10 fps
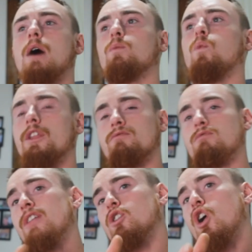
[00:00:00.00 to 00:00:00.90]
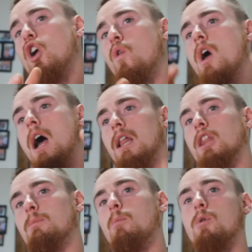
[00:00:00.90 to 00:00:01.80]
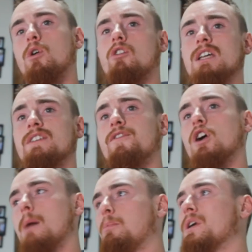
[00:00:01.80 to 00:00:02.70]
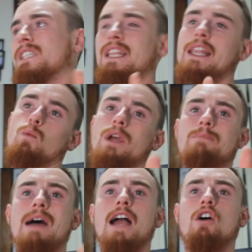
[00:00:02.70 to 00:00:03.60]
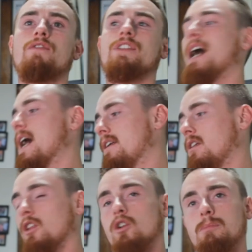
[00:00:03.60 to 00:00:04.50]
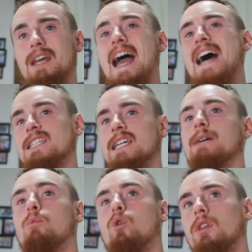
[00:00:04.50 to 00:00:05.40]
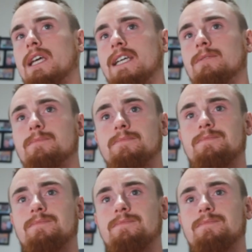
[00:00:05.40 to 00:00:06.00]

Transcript: I would rather go a little bit more aggressive for a couple weeks and then wean back off the diet a little bit as I get more lean.